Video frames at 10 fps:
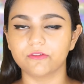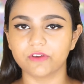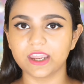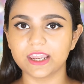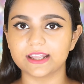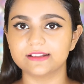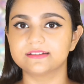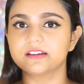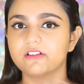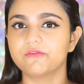away
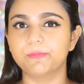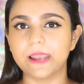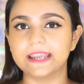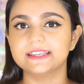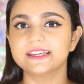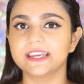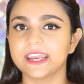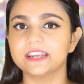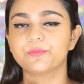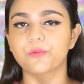instead of blending
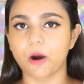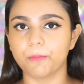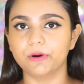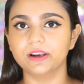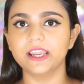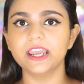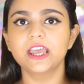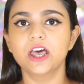it properly.